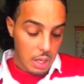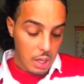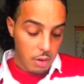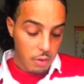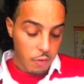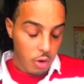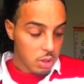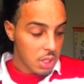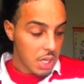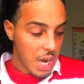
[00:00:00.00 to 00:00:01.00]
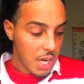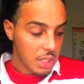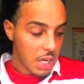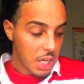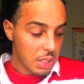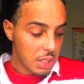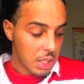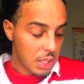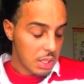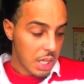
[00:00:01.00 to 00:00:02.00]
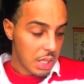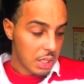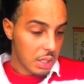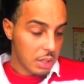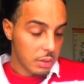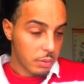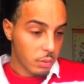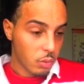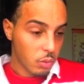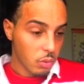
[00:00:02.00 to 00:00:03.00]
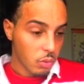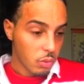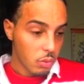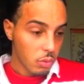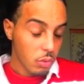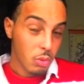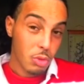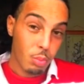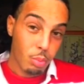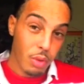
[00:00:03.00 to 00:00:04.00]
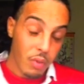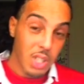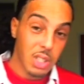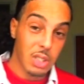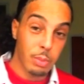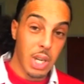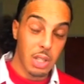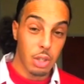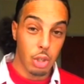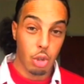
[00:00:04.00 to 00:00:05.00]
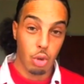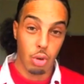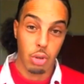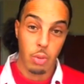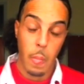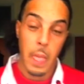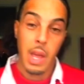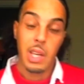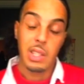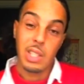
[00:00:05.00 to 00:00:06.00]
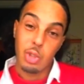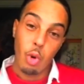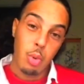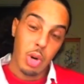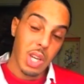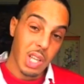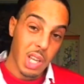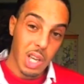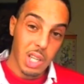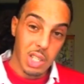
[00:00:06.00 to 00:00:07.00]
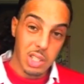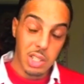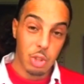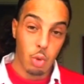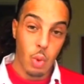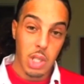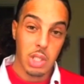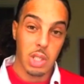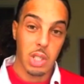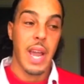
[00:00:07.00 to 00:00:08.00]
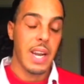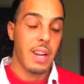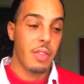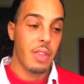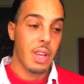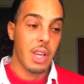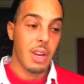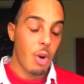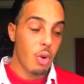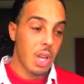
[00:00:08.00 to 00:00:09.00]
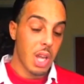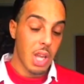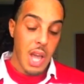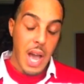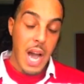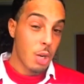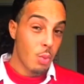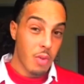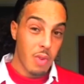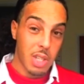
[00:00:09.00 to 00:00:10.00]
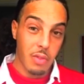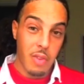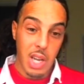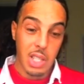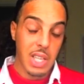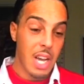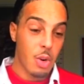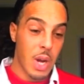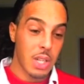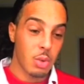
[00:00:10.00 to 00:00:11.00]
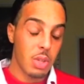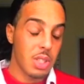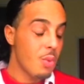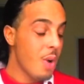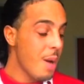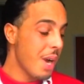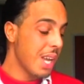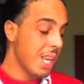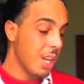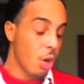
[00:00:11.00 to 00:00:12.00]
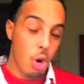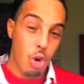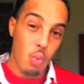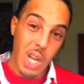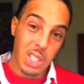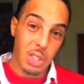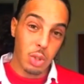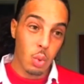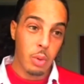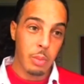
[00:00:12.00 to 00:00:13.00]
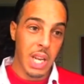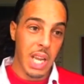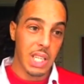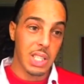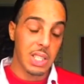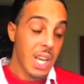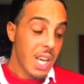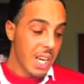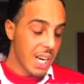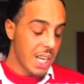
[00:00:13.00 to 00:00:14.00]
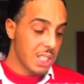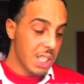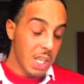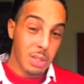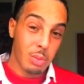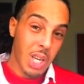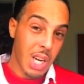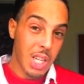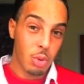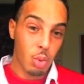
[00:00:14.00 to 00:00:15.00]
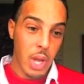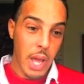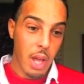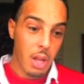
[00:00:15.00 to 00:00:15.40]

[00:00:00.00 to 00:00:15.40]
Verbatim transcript: And firstly, I just gotta say it's like this. Prevention is better than the cure. There's no point in getting in a situation and then thinking, okay, how do I rectify this? How do I do this? Why am I getting hurt? Why is he doing me like this? Can I change him? Can I do that?